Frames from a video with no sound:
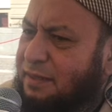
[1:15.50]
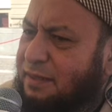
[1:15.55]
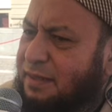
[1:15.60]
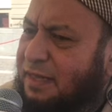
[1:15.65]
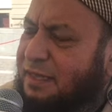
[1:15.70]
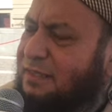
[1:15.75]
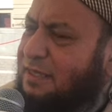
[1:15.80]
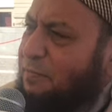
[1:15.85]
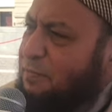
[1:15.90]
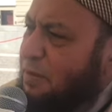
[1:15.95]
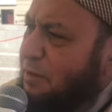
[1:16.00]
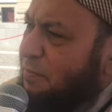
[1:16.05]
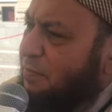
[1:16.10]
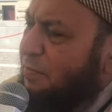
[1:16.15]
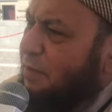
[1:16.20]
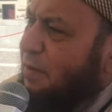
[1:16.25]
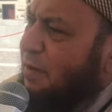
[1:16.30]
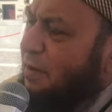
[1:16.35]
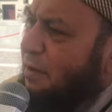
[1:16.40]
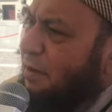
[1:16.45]
Things have been
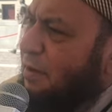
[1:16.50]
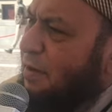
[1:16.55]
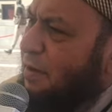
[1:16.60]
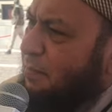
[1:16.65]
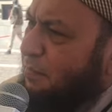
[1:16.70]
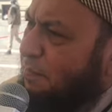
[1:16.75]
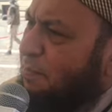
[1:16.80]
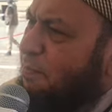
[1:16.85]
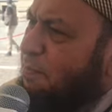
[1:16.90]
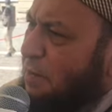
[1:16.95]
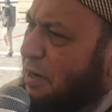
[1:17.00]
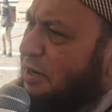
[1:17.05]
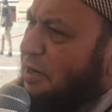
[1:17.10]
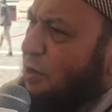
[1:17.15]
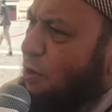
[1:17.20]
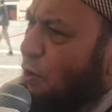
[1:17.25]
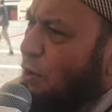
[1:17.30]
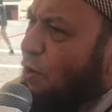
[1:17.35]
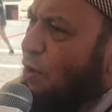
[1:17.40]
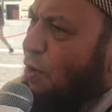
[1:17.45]

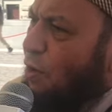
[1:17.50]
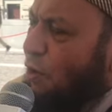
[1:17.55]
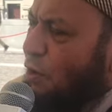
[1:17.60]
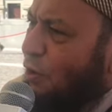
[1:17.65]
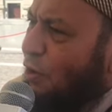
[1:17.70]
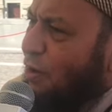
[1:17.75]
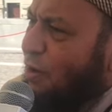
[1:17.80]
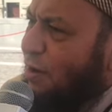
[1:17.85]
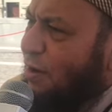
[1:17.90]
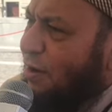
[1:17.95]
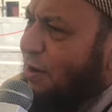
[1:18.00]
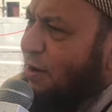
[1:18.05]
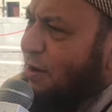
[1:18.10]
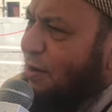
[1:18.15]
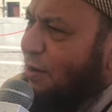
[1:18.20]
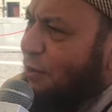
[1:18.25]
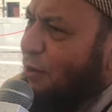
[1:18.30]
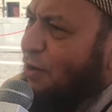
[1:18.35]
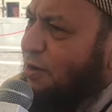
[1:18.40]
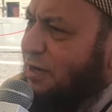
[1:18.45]
pretty
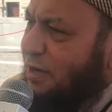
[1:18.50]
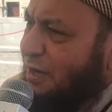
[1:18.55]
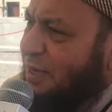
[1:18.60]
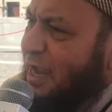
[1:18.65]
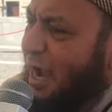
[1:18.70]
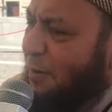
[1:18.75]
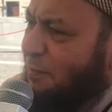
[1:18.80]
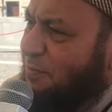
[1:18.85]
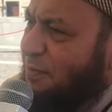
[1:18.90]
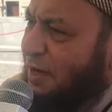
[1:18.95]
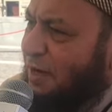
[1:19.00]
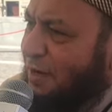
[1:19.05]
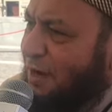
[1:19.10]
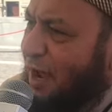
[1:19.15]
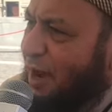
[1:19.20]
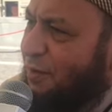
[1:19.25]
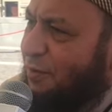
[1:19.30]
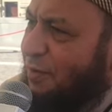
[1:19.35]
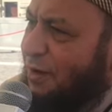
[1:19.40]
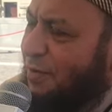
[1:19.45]
orderly up till
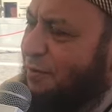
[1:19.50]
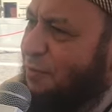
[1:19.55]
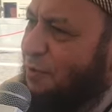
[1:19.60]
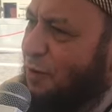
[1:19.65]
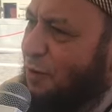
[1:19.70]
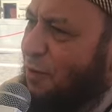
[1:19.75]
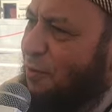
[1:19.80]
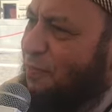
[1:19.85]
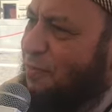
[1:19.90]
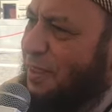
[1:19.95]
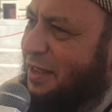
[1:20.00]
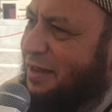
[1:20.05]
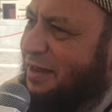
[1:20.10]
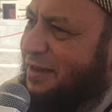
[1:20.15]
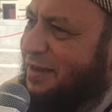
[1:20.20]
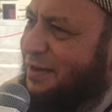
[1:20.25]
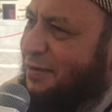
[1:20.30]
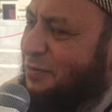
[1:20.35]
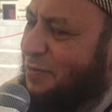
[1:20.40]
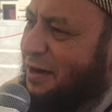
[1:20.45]
now, and we hope that
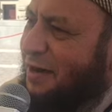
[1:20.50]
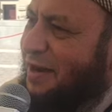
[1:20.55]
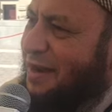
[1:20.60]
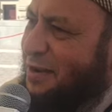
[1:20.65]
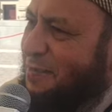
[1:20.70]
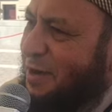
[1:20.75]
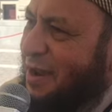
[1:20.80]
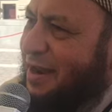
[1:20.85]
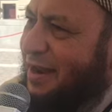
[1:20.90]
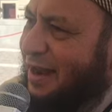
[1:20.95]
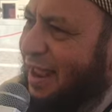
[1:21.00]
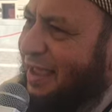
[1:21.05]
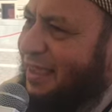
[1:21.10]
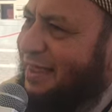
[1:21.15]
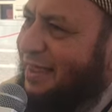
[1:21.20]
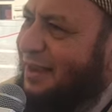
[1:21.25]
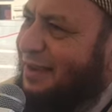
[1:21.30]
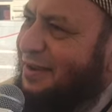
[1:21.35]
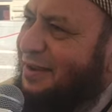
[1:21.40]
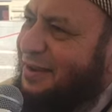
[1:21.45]
it will remain
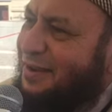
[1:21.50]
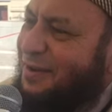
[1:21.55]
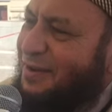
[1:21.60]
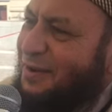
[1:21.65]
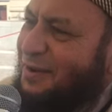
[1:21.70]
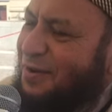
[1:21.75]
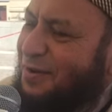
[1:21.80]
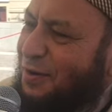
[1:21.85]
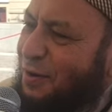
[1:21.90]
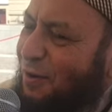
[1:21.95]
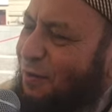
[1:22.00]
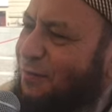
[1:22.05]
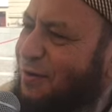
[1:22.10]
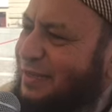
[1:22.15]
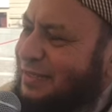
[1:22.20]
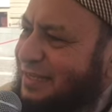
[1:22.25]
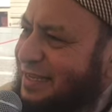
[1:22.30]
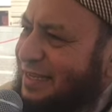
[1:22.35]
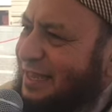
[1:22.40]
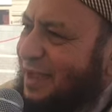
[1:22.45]
like that.
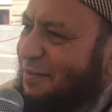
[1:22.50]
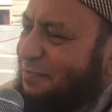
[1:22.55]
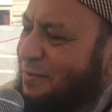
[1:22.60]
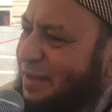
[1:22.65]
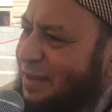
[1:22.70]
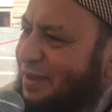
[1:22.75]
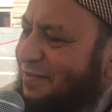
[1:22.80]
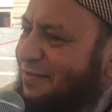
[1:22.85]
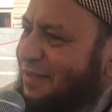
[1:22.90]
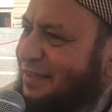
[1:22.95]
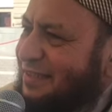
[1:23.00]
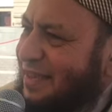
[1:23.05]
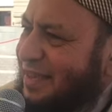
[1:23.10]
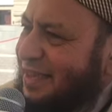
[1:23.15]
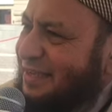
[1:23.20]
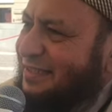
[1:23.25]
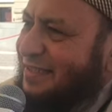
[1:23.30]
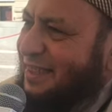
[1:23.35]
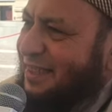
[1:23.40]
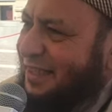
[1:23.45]
Obviously, I believe that there
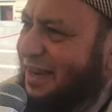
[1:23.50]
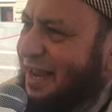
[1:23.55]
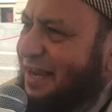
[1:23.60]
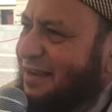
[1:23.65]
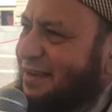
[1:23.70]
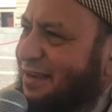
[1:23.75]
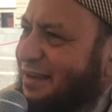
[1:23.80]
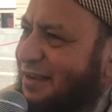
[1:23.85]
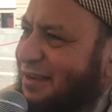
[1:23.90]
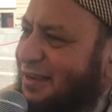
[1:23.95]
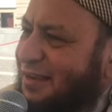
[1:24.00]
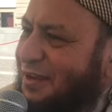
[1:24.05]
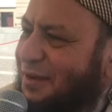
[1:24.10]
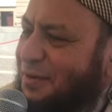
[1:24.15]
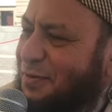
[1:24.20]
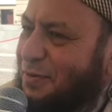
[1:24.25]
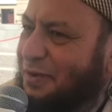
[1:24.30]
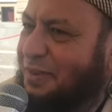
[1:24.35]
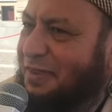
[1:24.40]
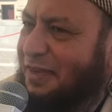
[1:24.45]
is a threat
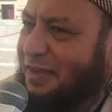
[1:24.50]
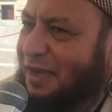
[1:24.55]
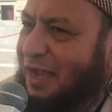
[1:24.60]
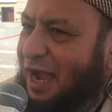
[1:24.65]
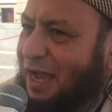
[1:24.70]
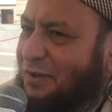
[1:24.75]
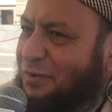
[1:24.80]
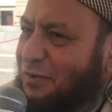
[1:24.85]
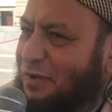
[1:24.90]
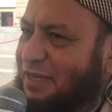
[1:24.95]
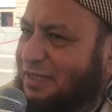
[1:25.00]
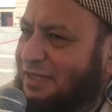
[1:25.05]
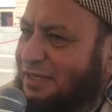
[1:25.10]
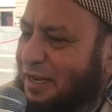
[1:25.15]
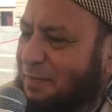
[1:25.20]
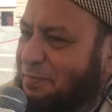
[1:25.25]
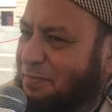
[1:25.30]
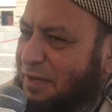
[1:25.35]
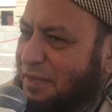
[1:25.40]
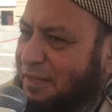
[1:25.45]
with regard to
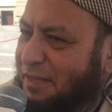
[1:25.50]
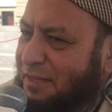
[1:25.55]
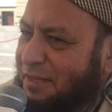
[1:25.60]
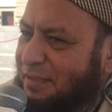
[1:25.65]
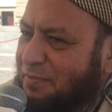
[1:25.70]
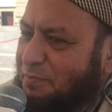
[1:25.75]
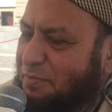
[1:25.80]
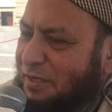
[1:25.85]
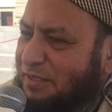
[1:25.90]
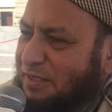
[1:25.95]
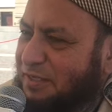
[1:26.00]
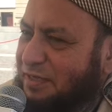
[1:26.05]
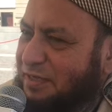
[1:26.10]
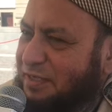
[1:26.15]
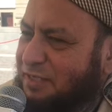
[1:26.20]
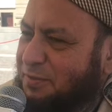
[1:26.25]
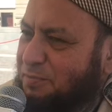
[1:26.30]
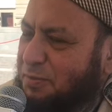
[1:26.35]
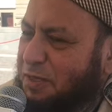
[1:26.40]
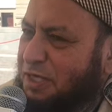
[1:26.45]
disrupting the
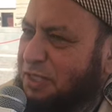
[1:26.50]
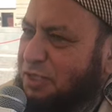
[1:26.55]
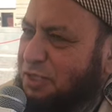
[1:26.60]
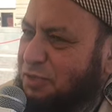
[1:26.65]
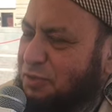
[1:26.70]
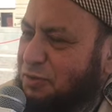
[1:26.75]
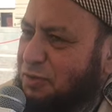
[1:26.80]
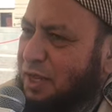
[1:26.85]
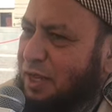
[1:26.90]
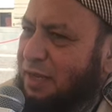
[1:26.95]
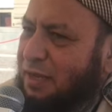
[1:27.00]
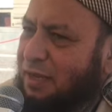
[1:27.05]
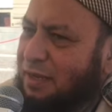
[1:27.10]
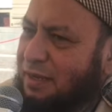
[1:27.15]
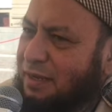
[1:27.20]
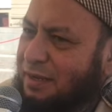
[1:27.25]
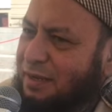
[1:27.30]
President's speech today.